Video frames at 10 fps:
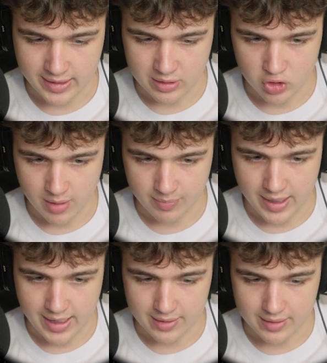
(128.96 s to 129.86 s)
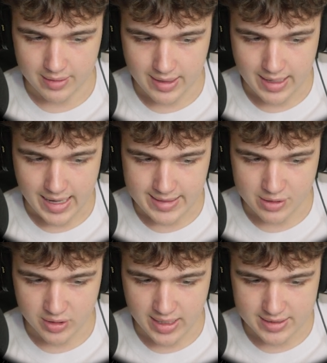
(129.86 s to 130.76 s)
and drop that. And
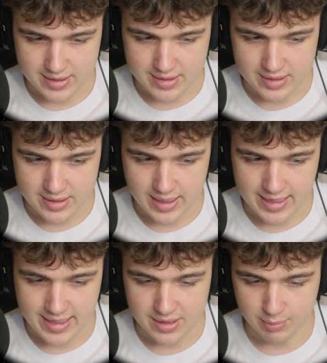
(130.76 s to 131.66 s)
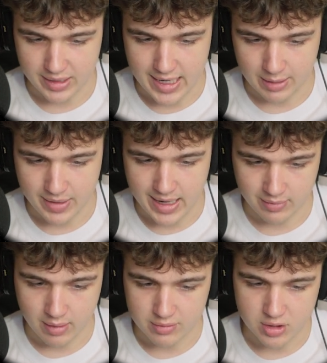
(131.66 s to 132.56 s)
as you guys can see, it has a black
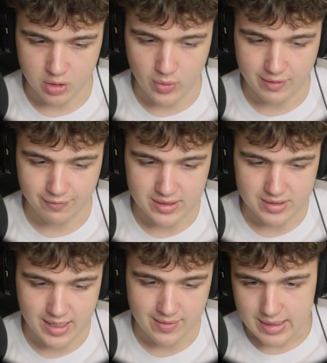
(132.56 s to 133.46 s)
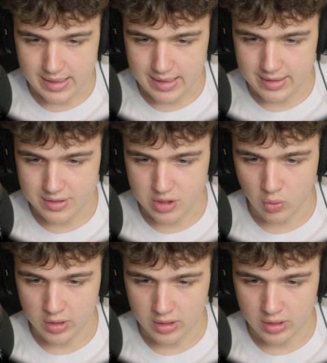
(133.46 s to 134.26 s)
background. So the way to fix that is you want to